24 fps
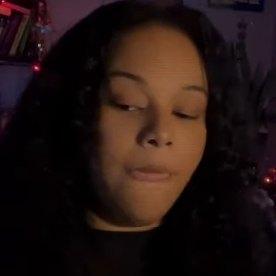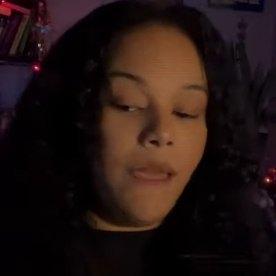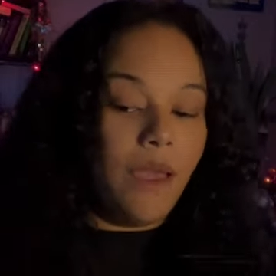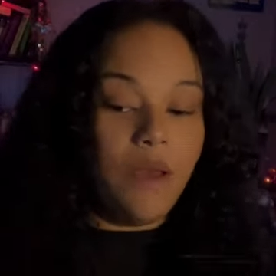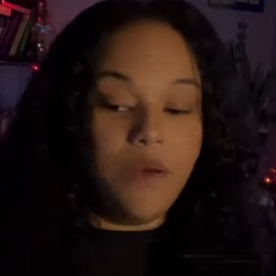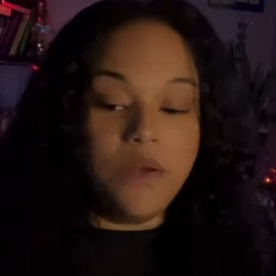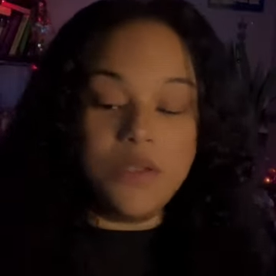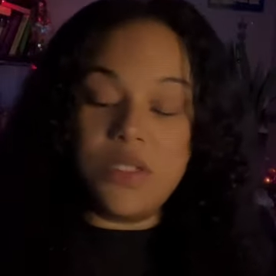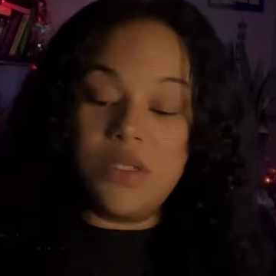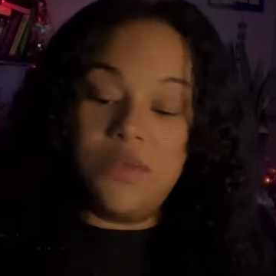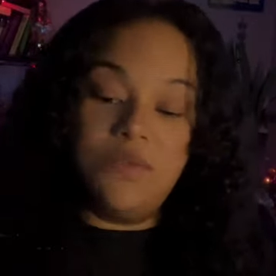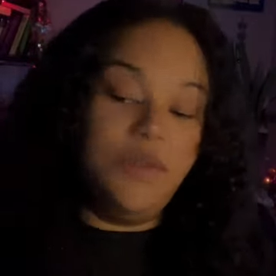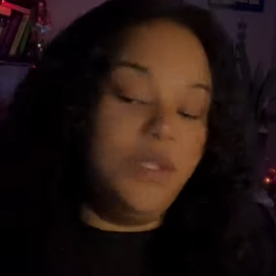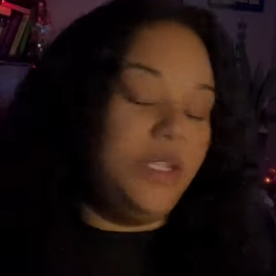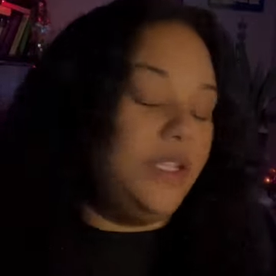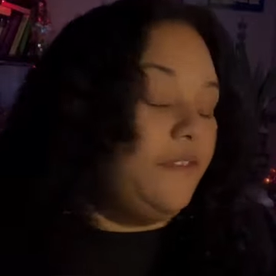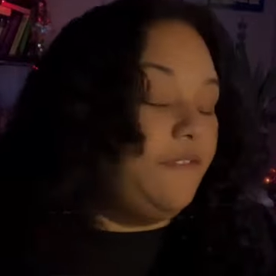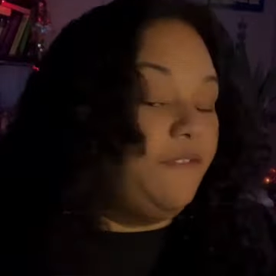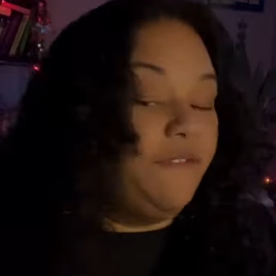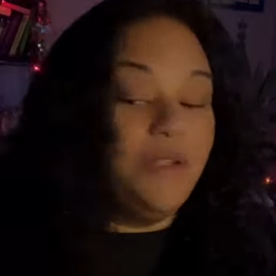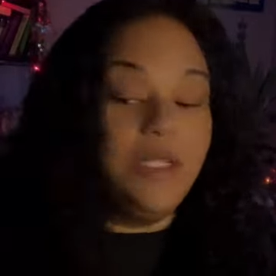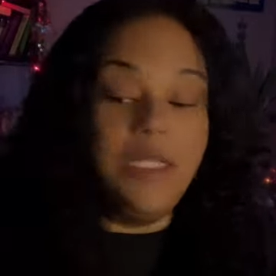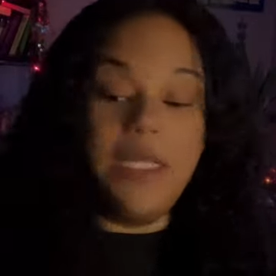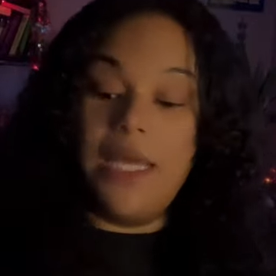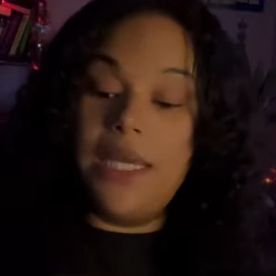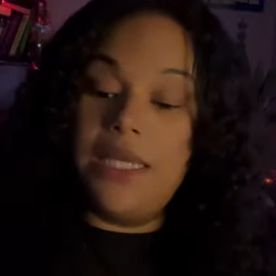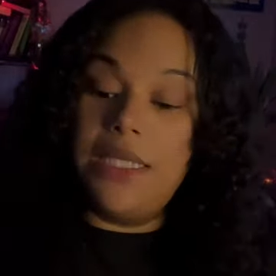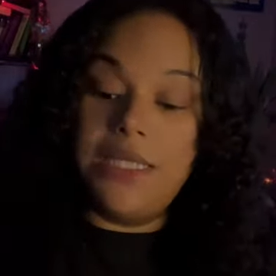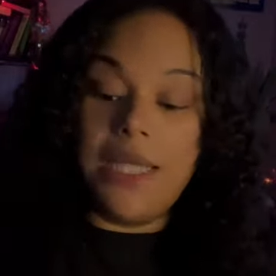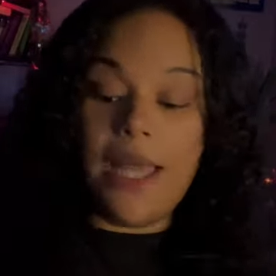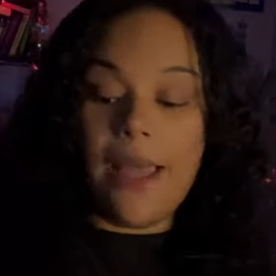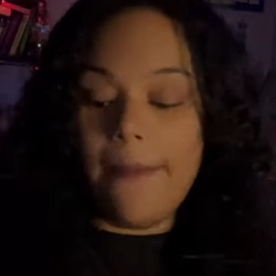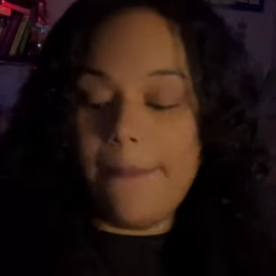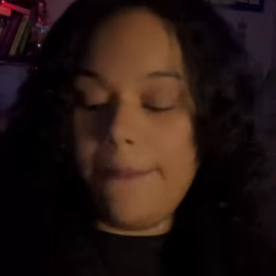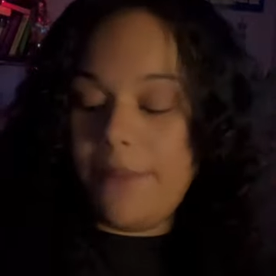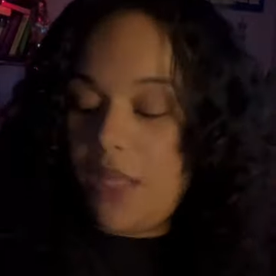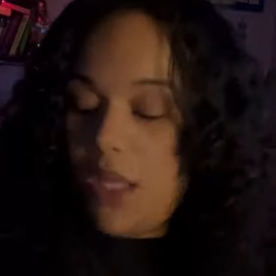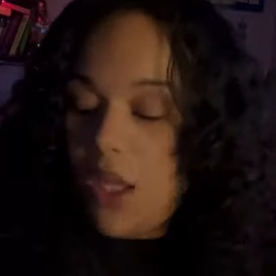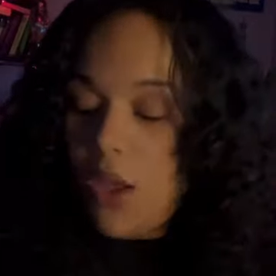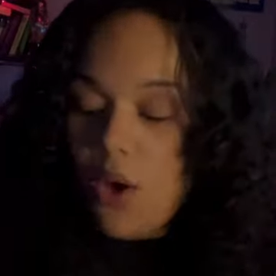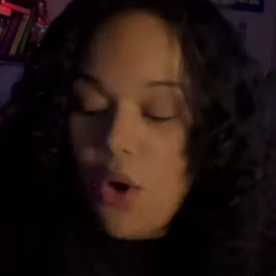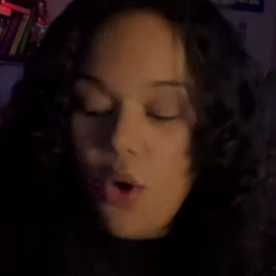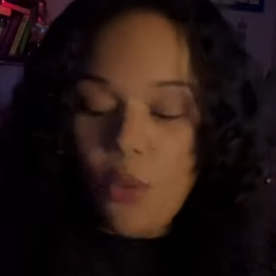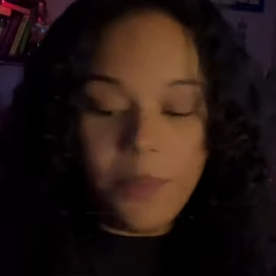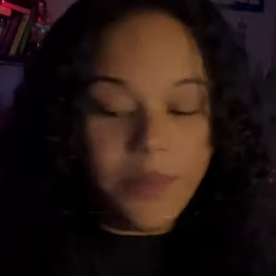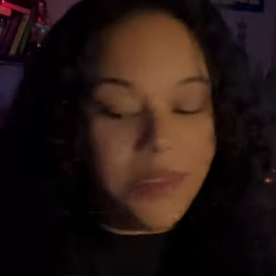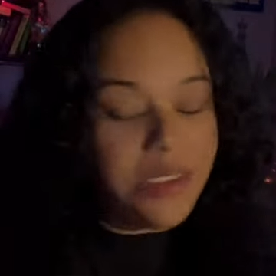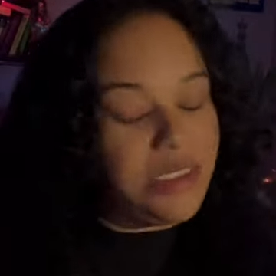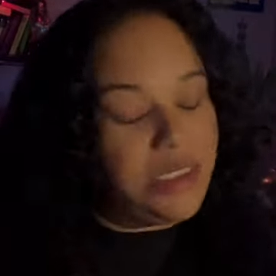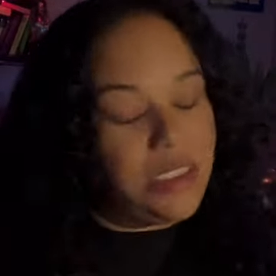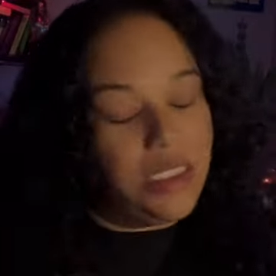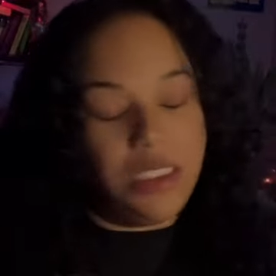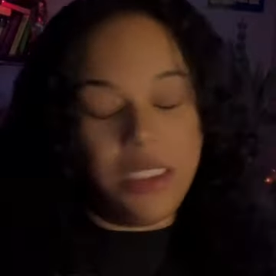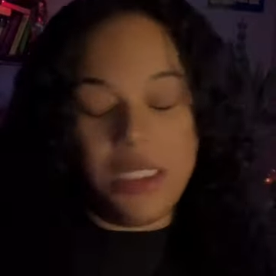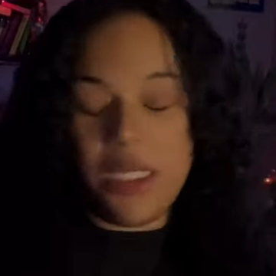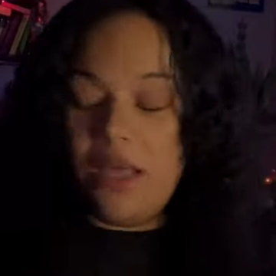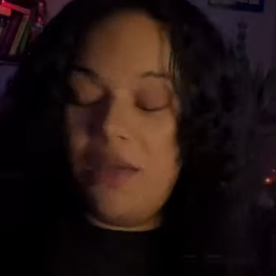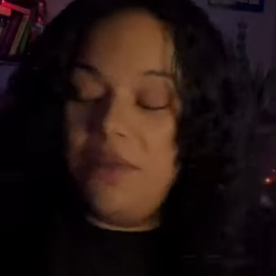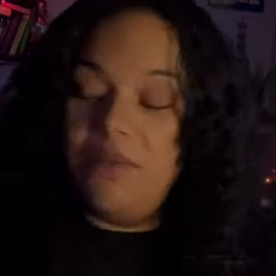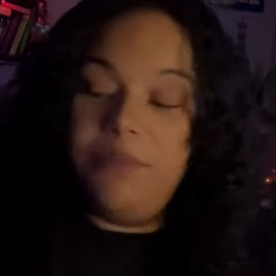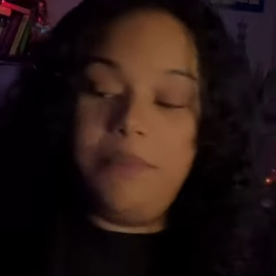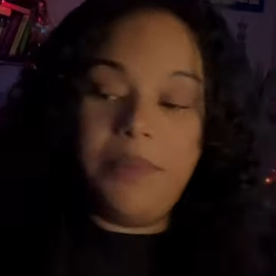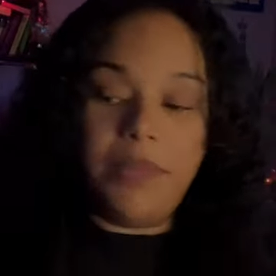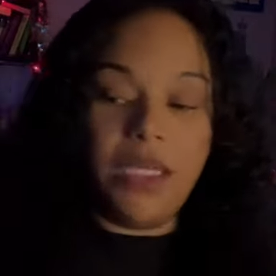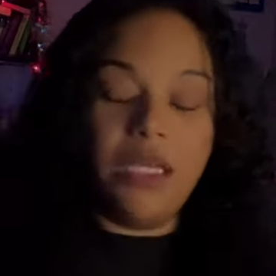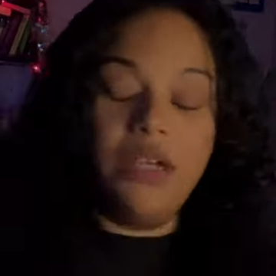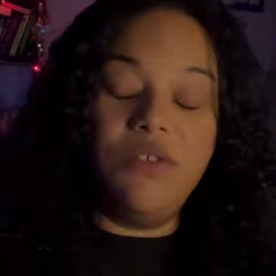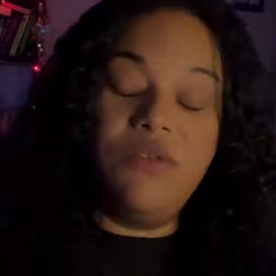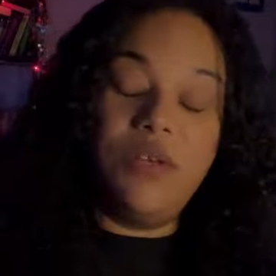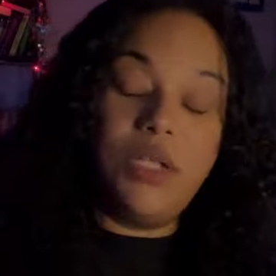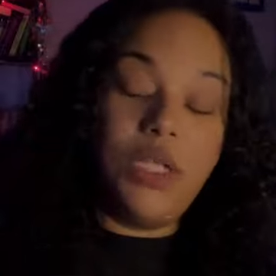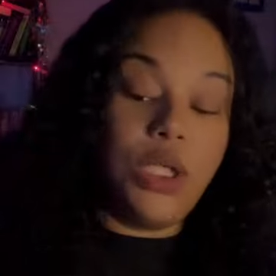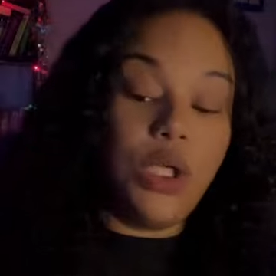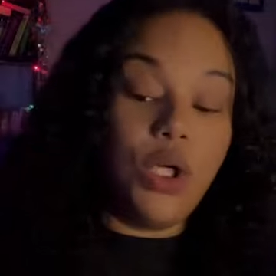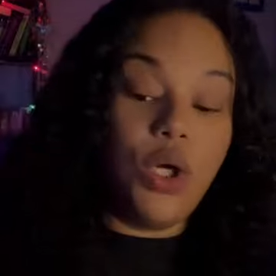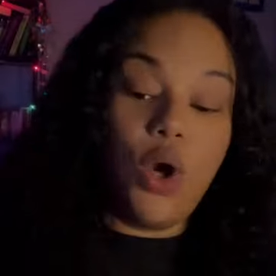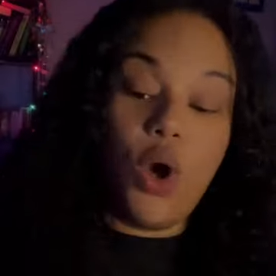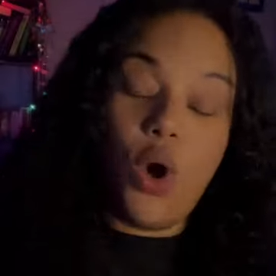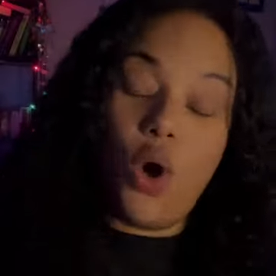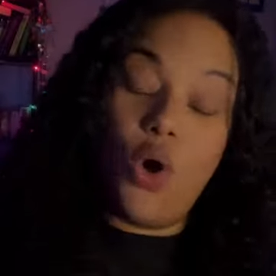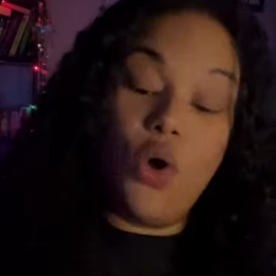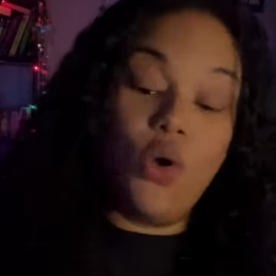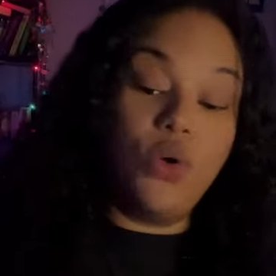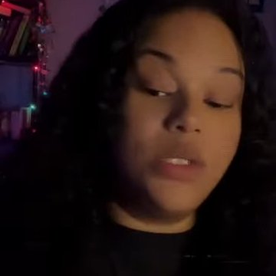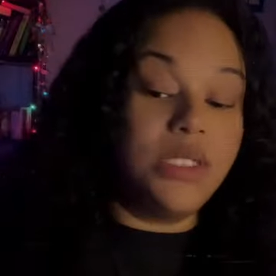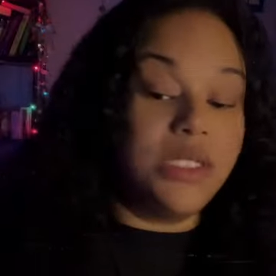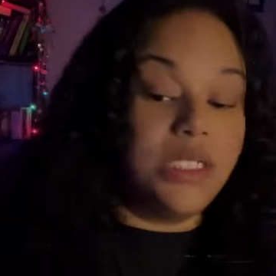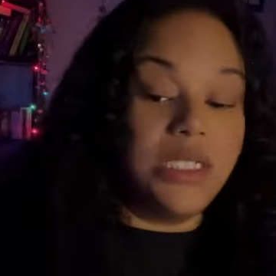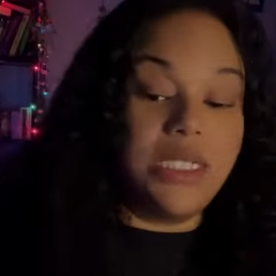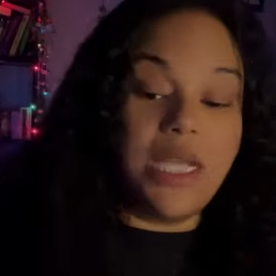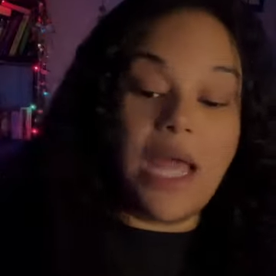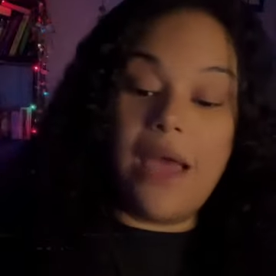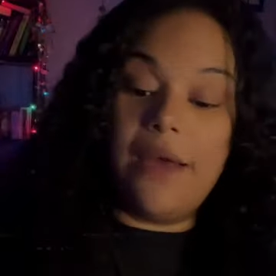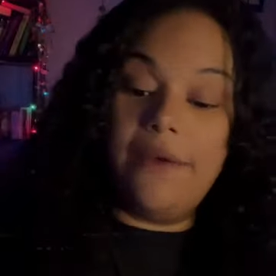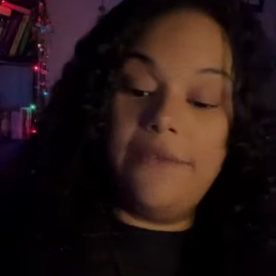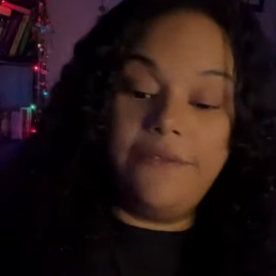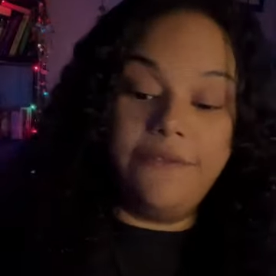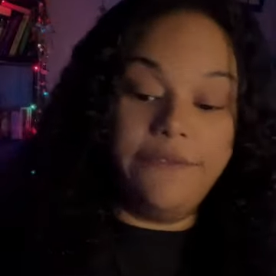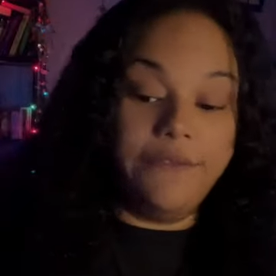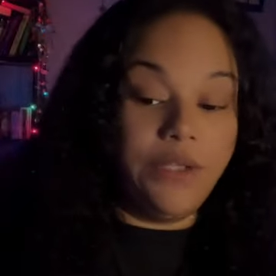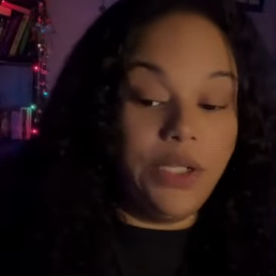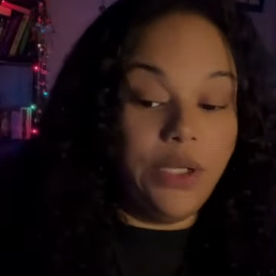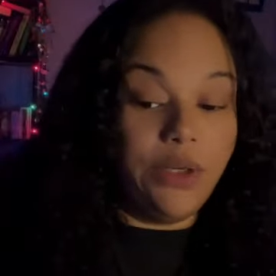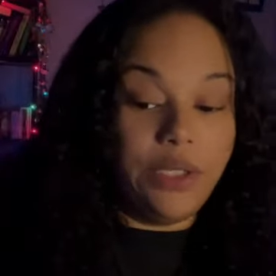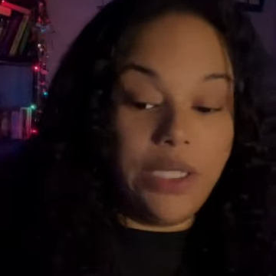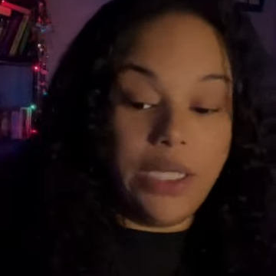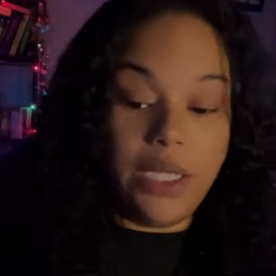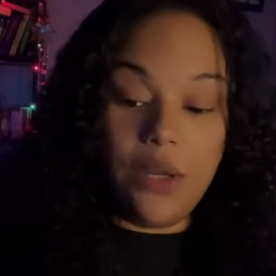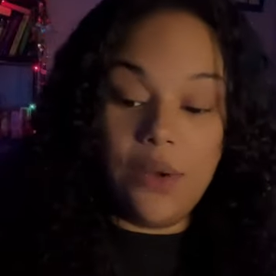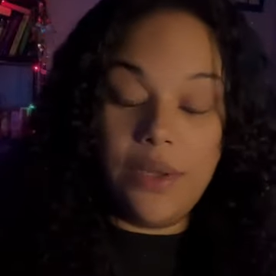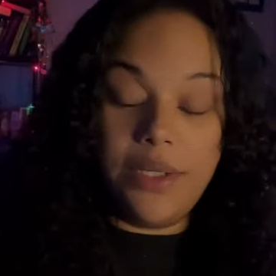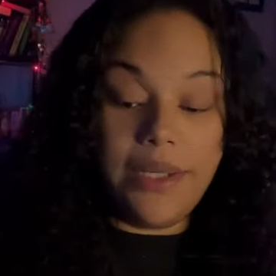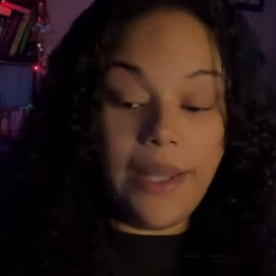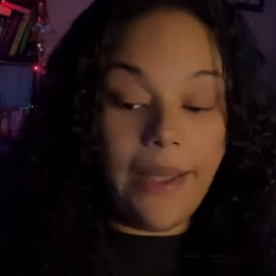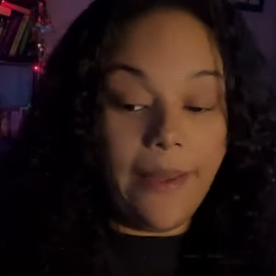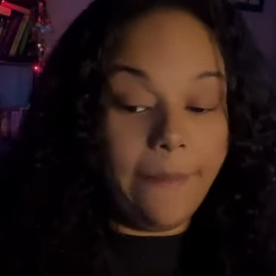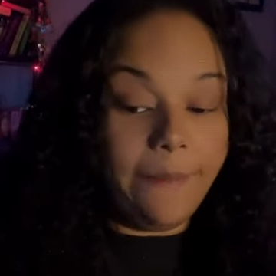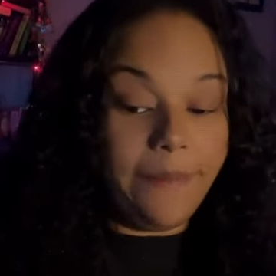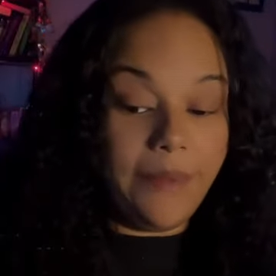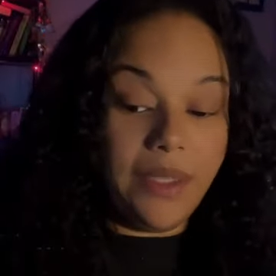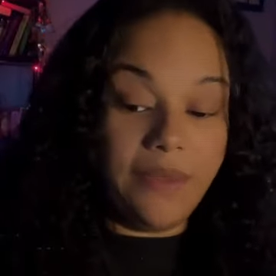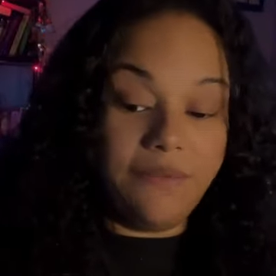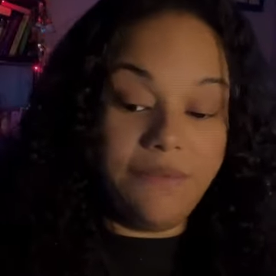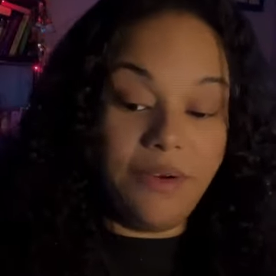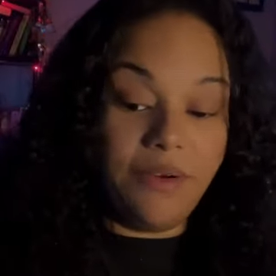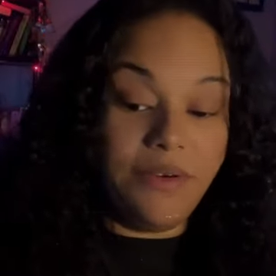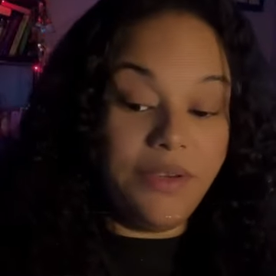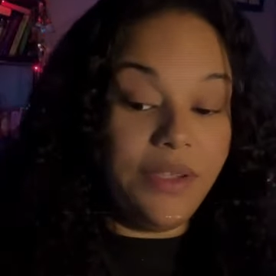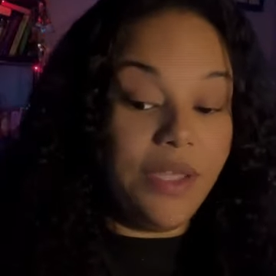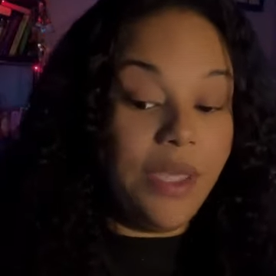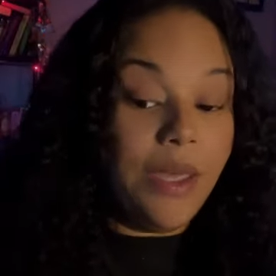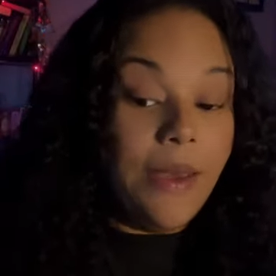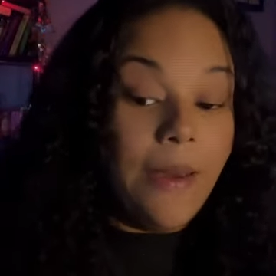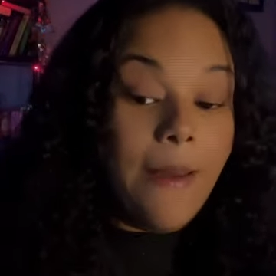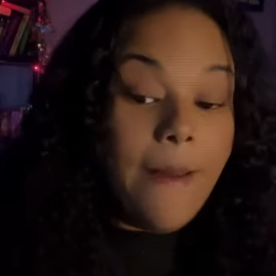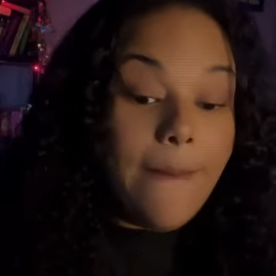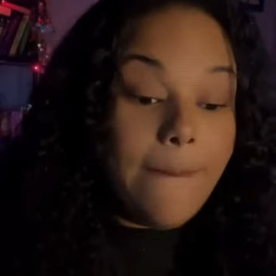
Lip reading: I also really feel like not being open to love, being really cold, not flirting, or not being very